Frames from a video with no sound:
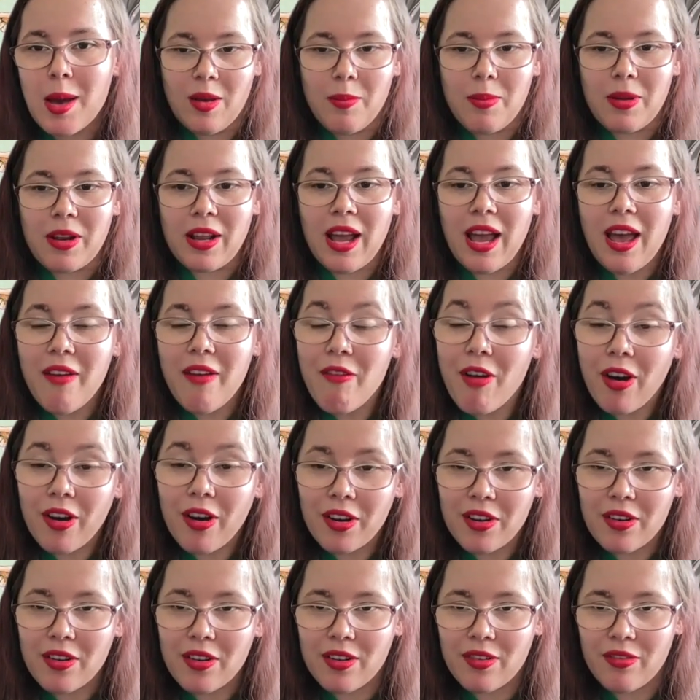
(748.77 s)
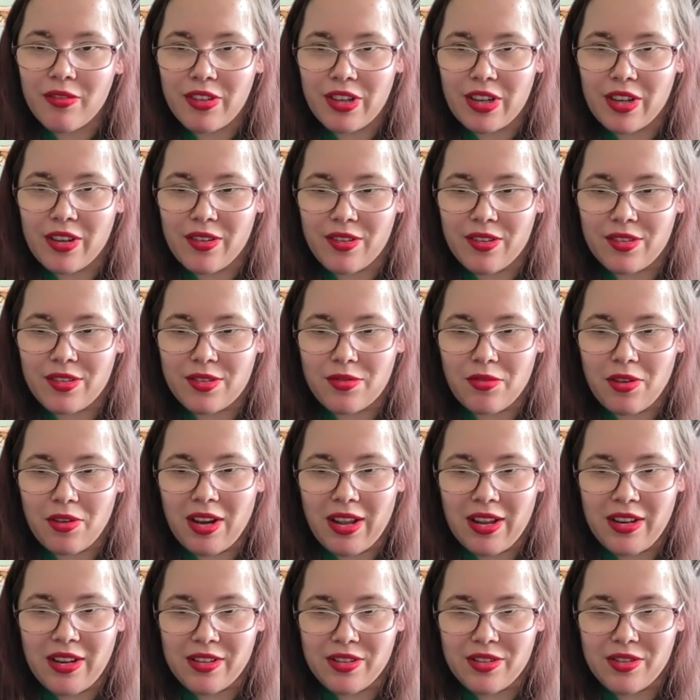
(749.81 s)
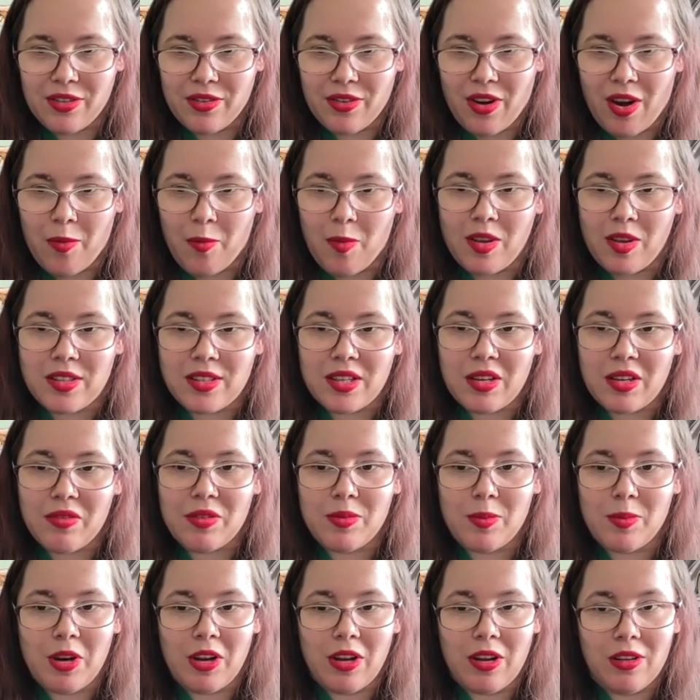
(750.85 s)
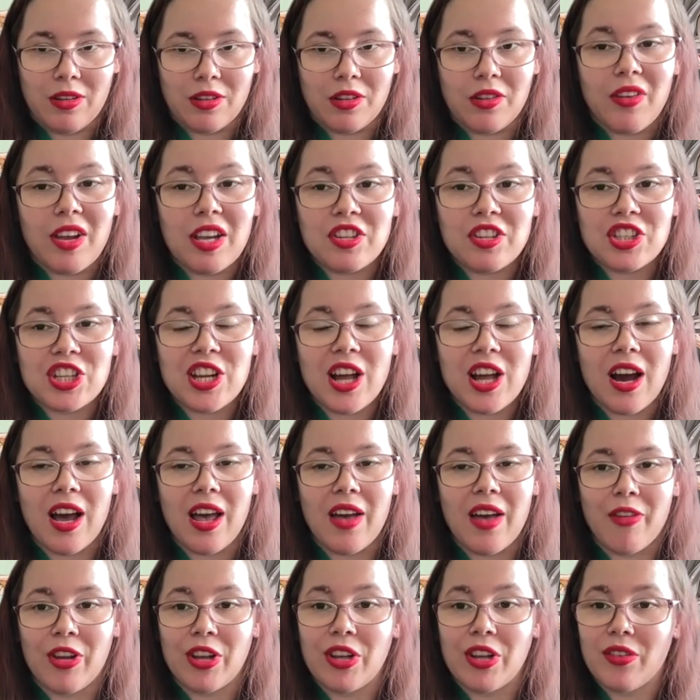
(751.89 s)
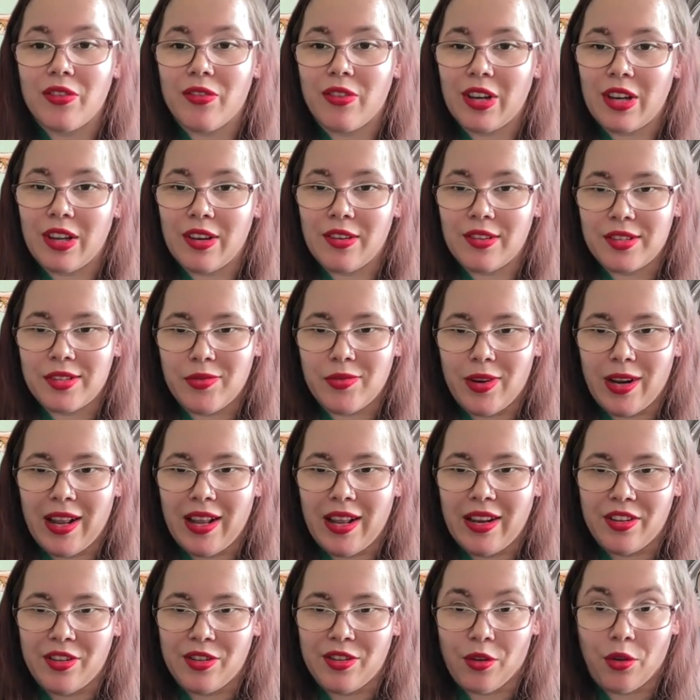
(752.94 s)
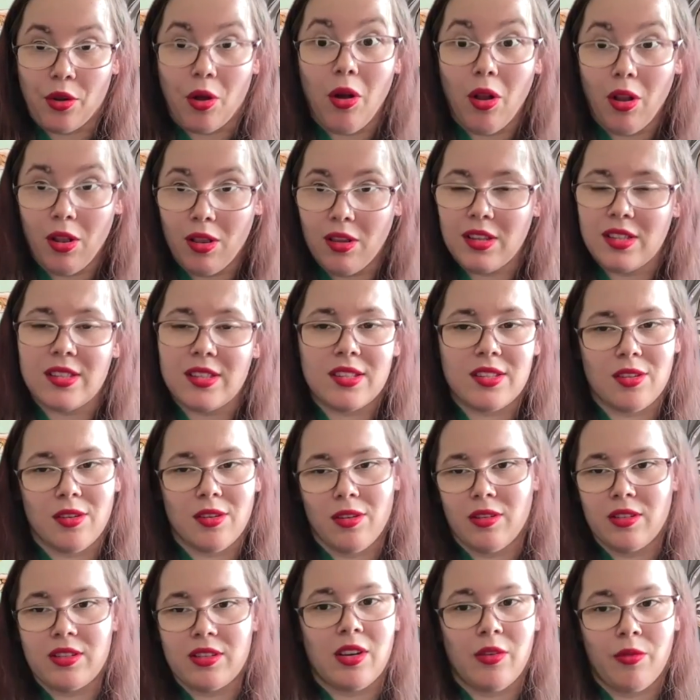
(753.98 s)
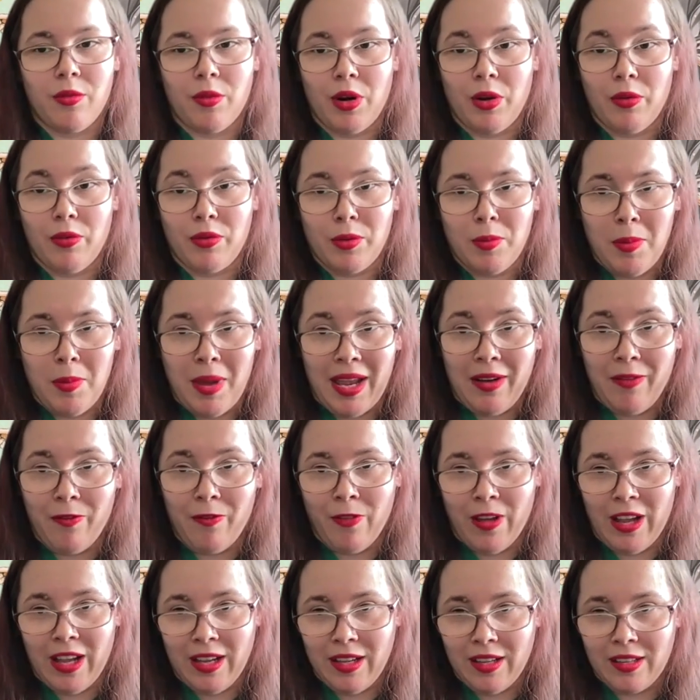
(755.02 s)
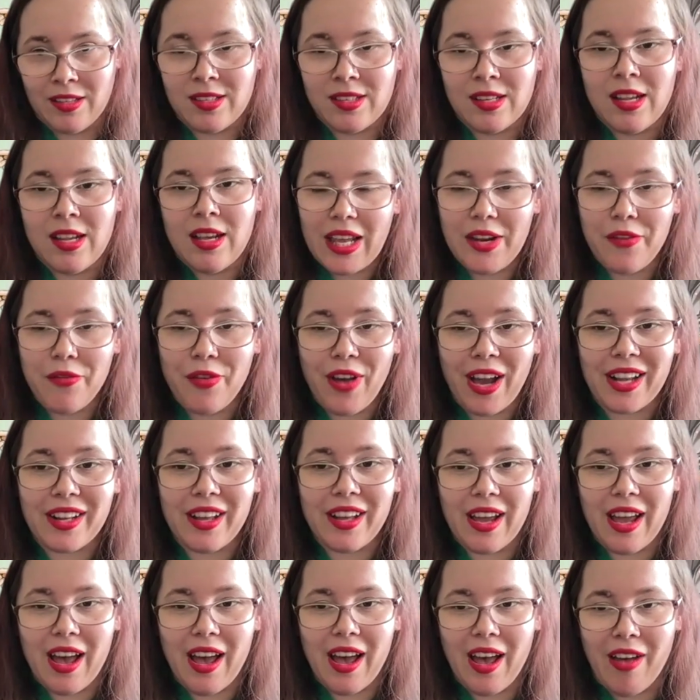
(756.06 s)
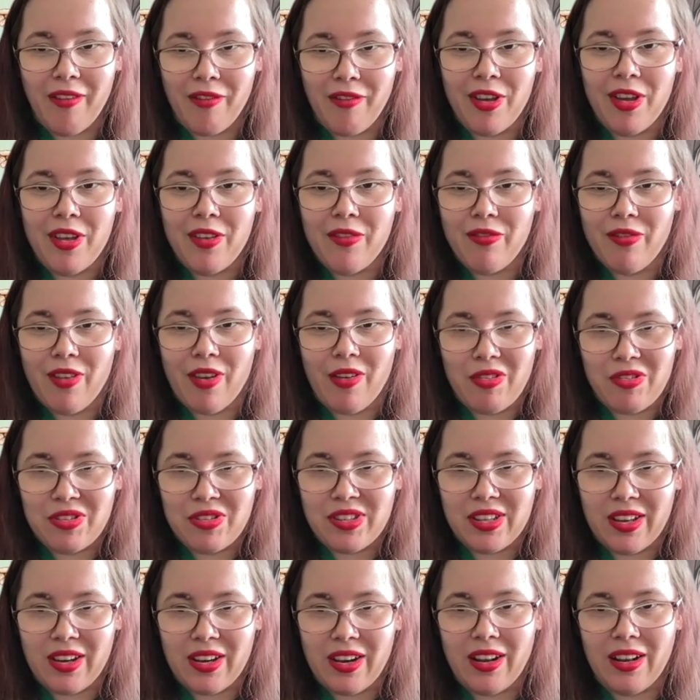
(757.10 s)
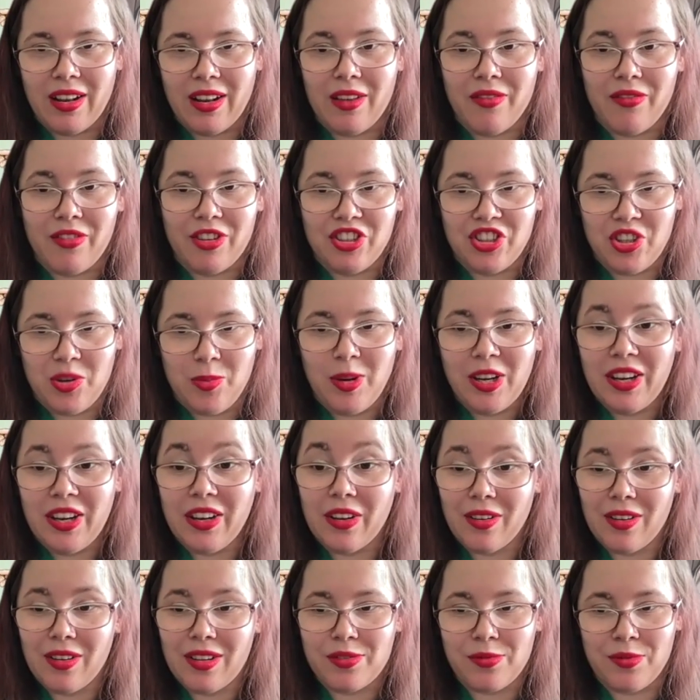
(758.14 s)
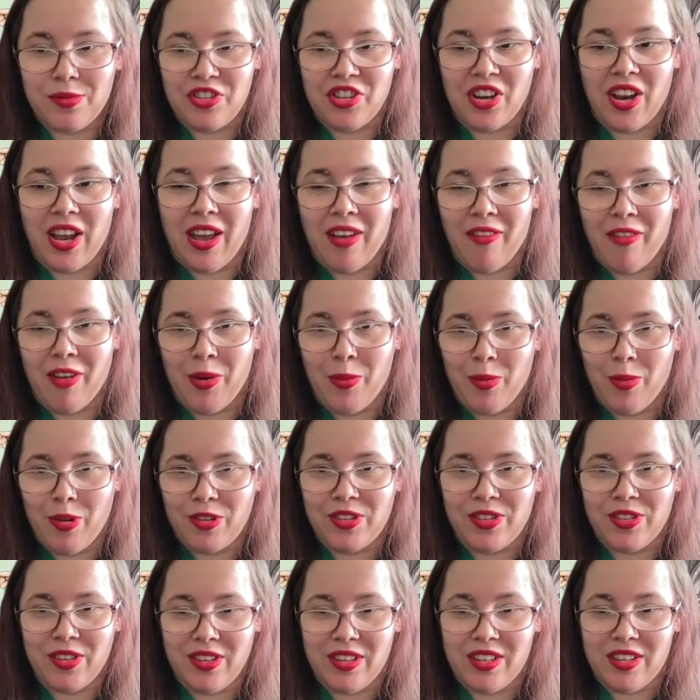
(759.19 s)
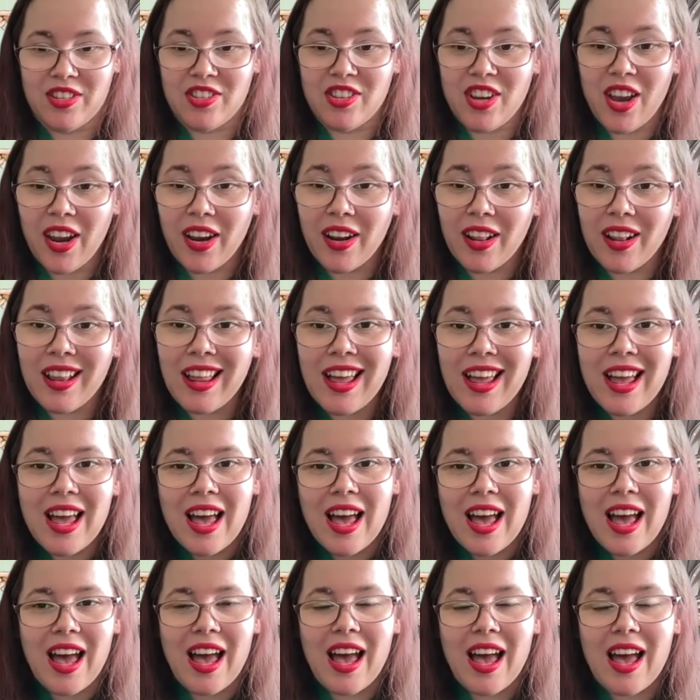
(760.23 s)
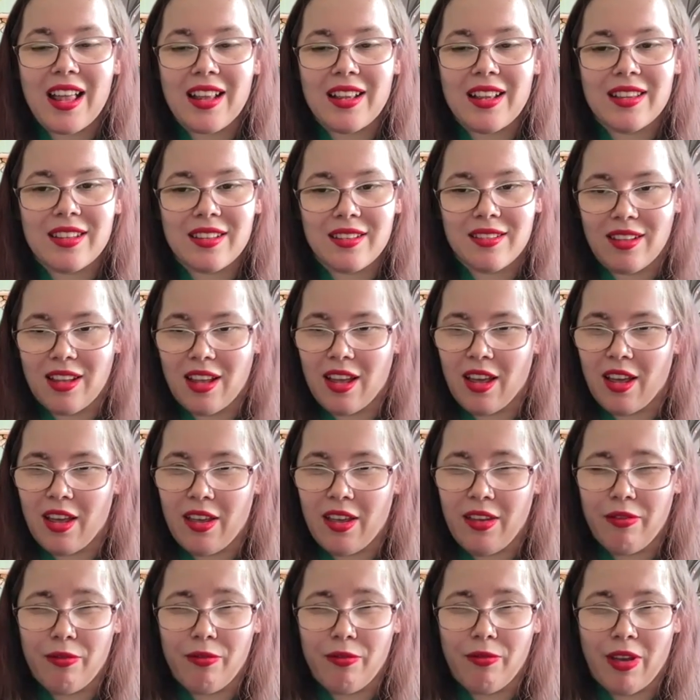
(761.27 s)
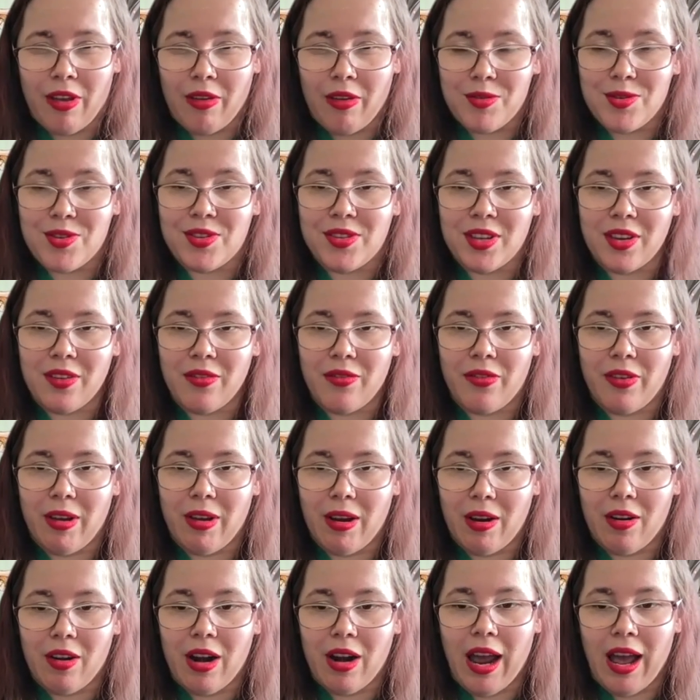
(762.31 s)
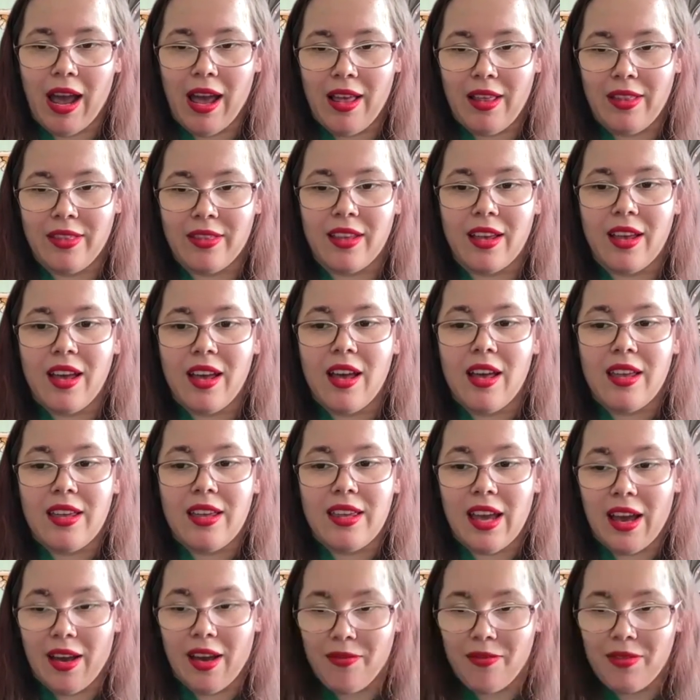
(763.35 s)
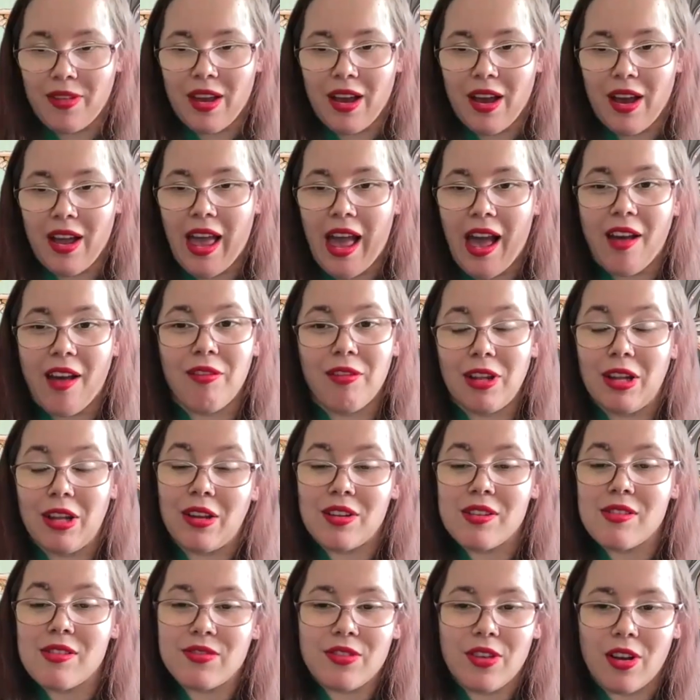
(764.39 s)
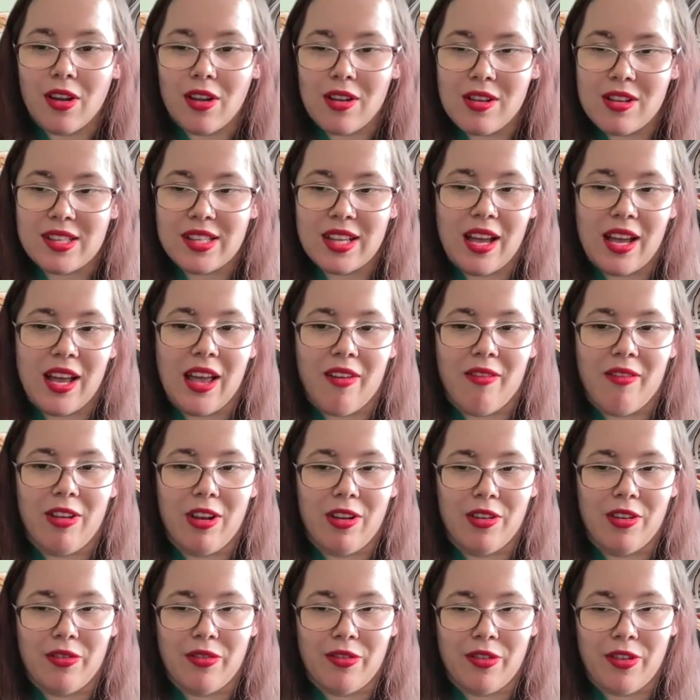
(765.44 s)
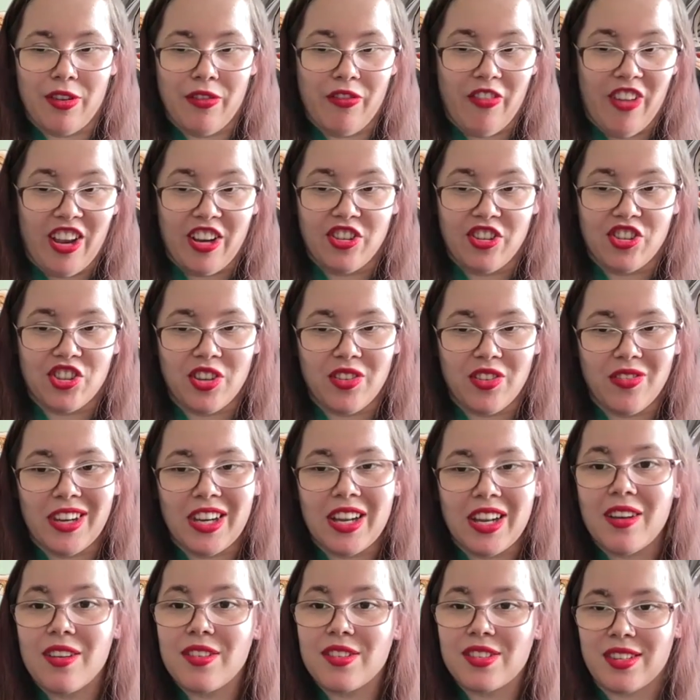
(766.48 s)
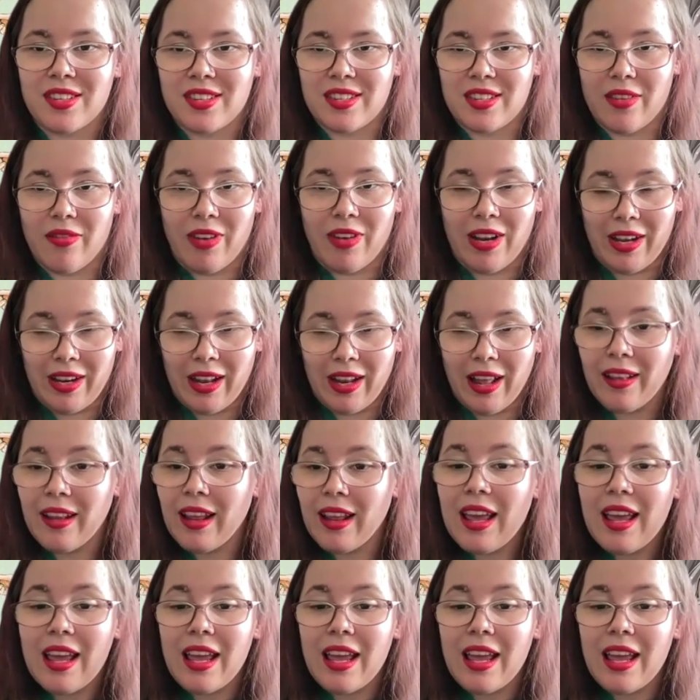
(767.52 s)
But I have other videos related to Grandmaster of Demonic Cultivation. I have other videos related to dolls. Dolls are one of the main things. In fact, I have Wei Wuxian and Lan Wangji mini dolls, which I have unboxed on this channel, and a Wei Wuxian figure. And yeah, I have a lot of dolls, I have a lot of convention videos and stuff like that.